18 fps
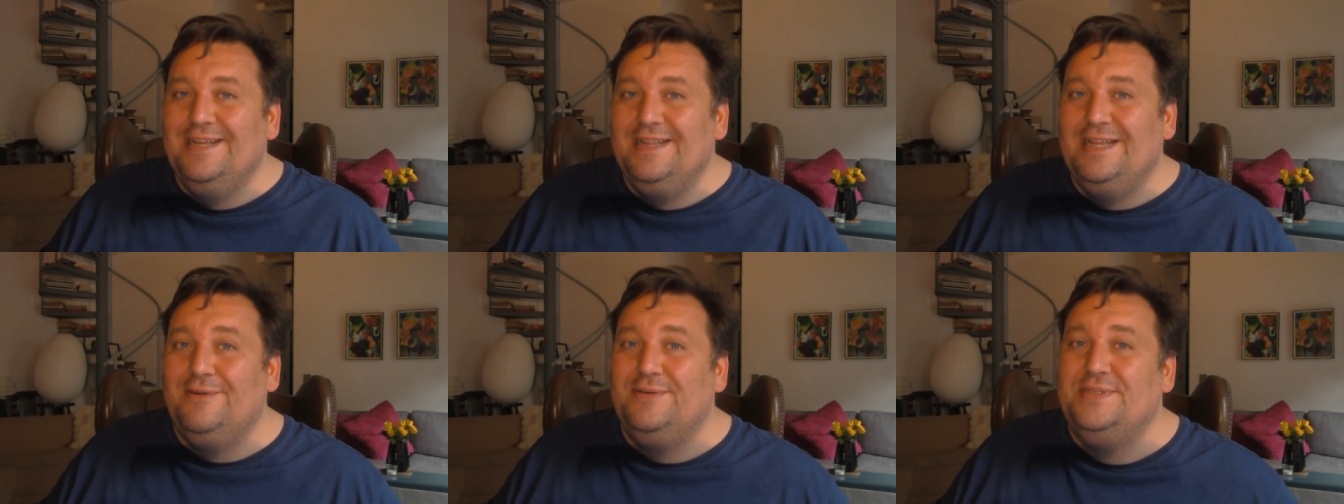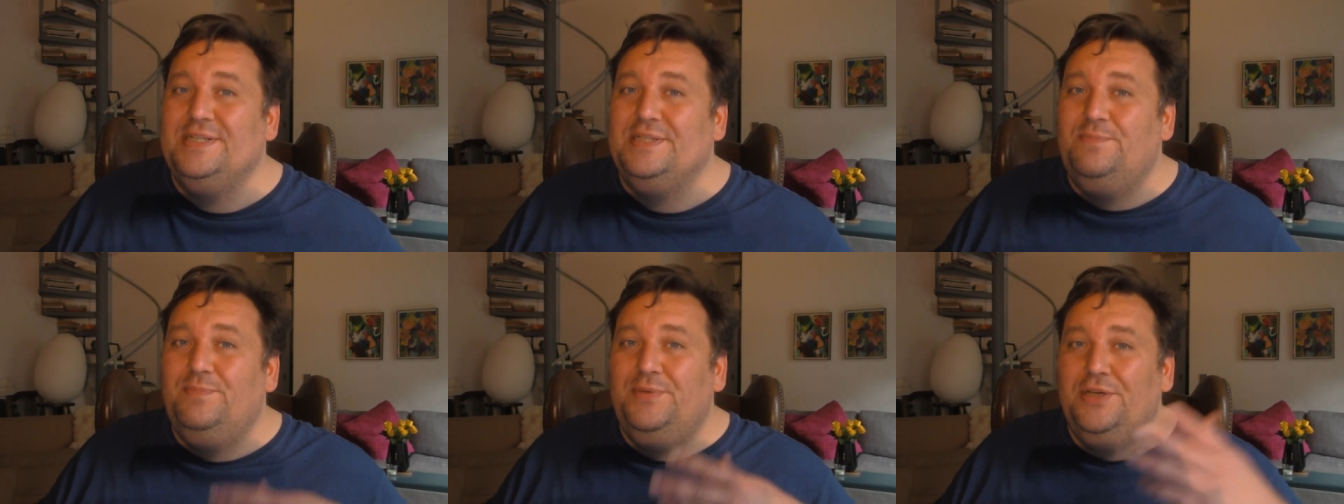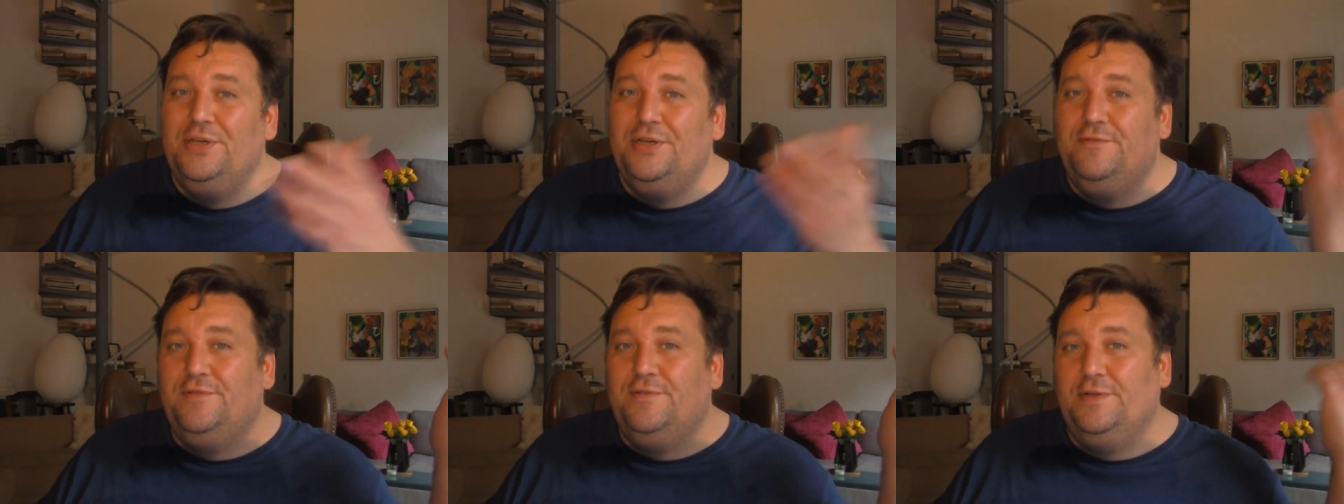There was this
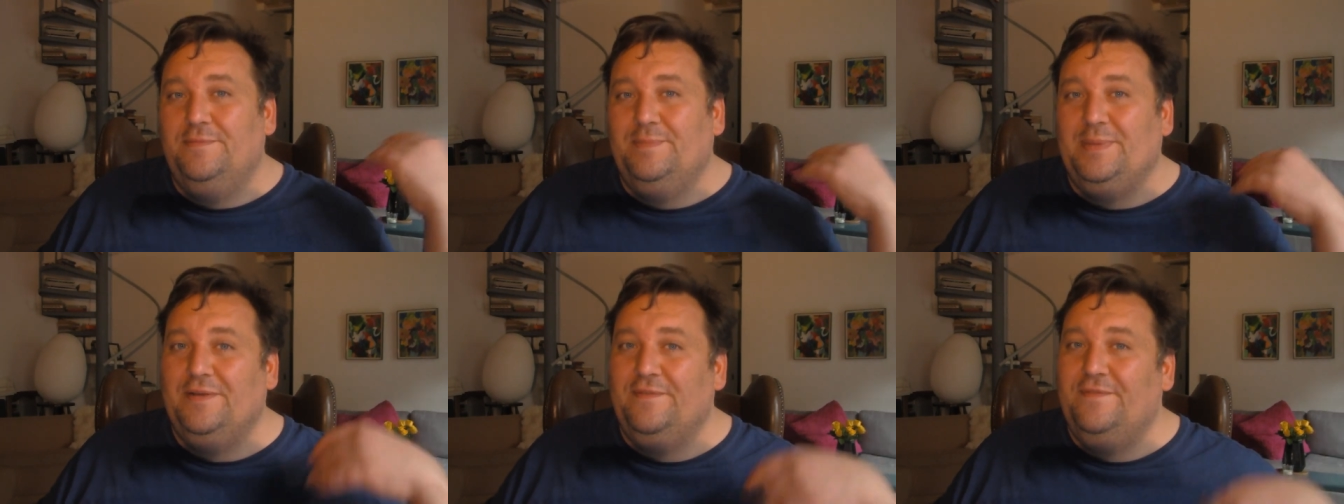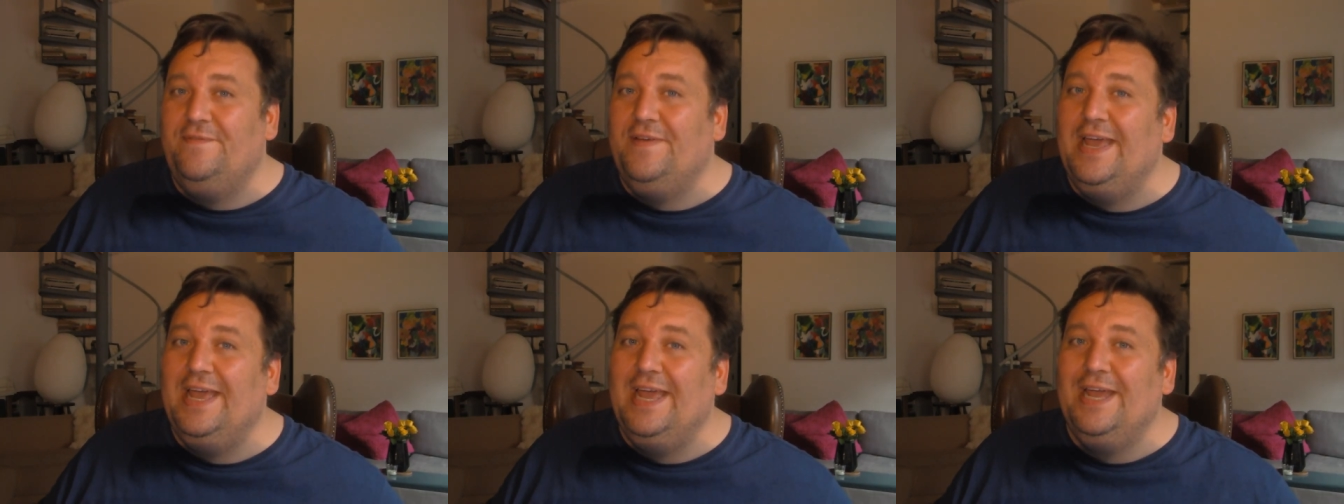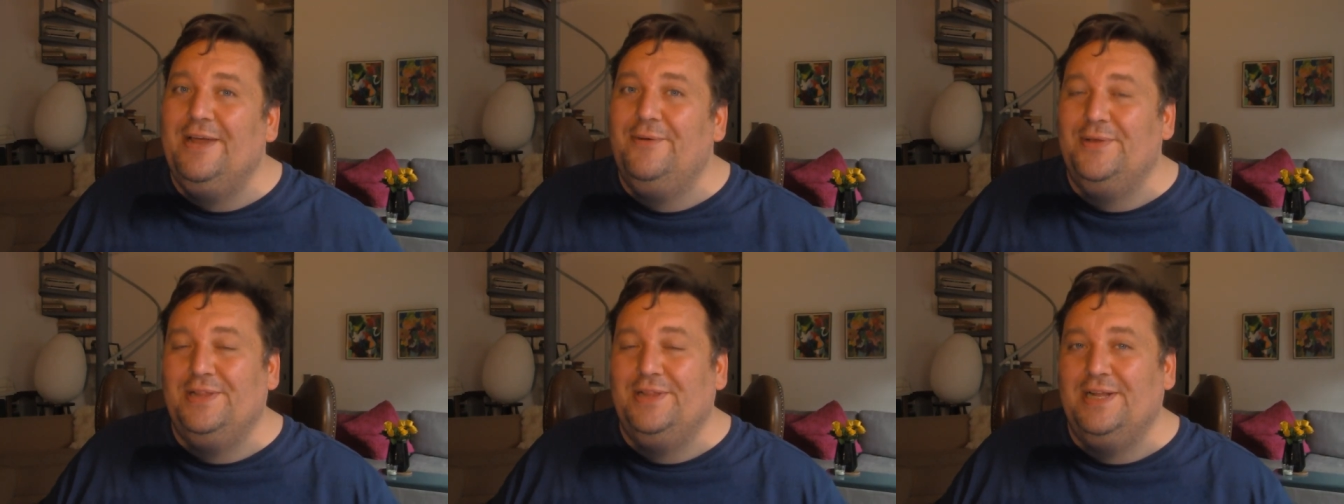beautiful buffet
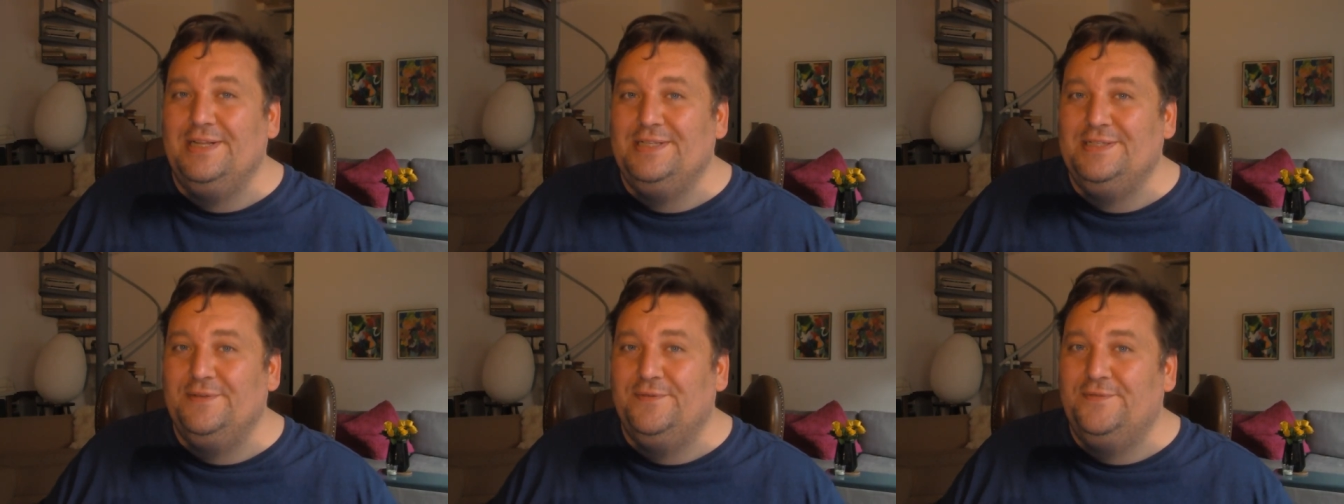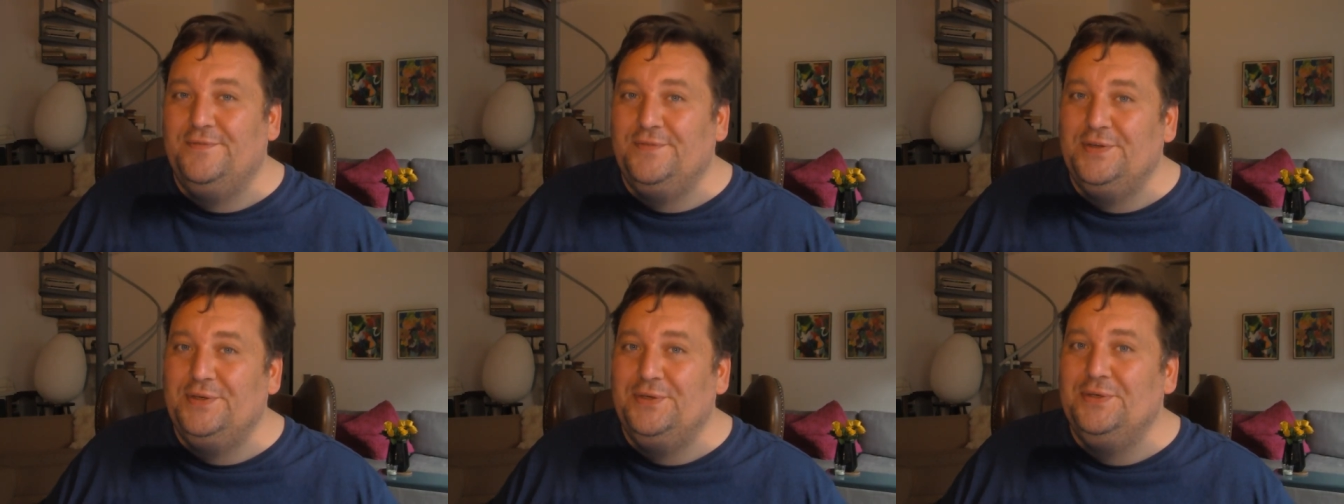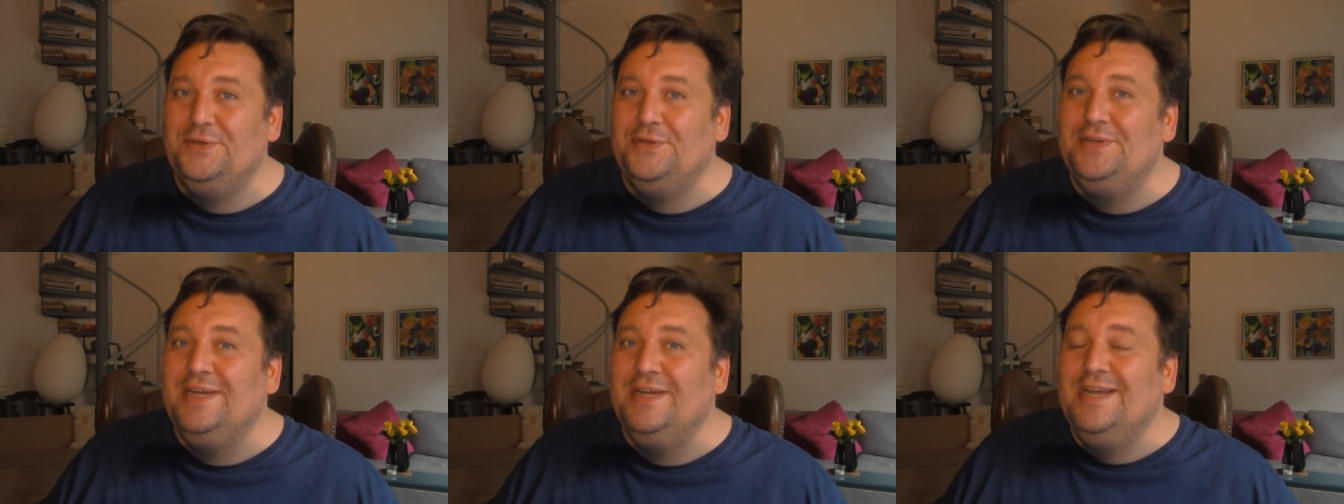with lots of
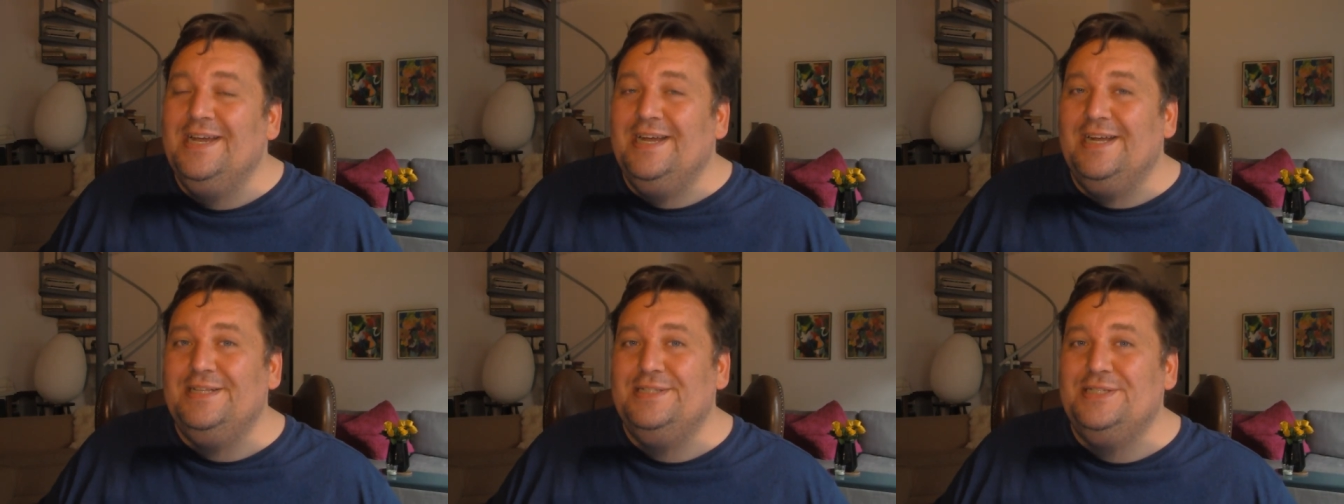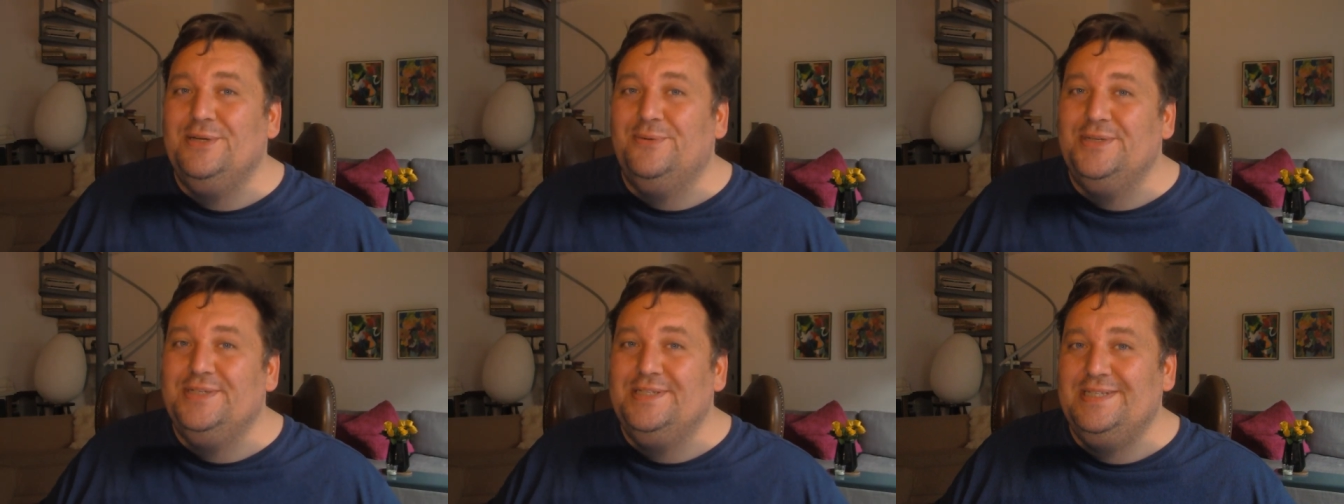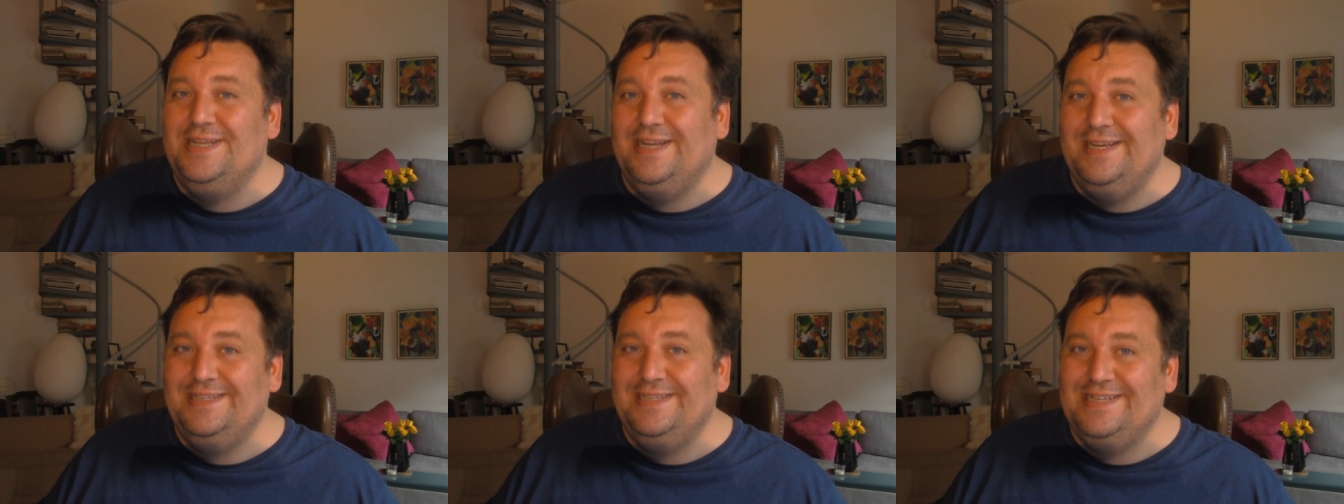food, and so we're
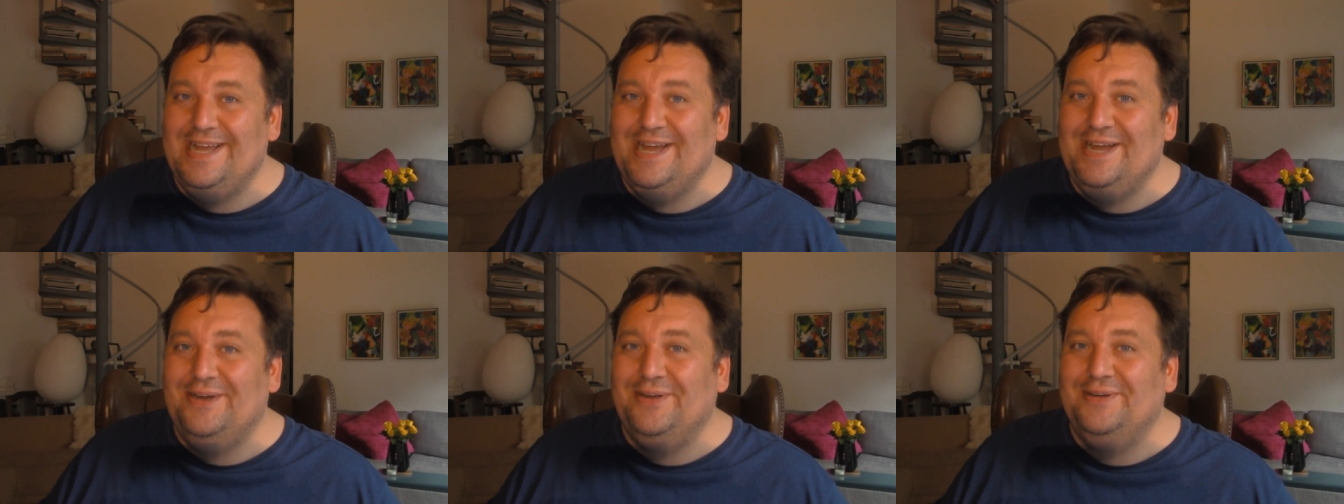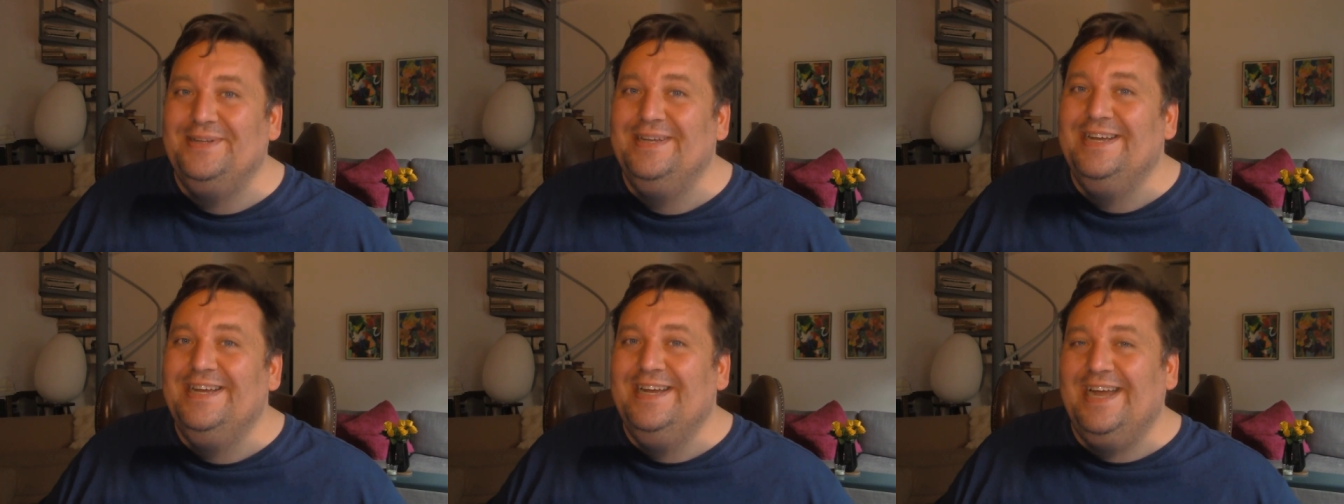sitting down,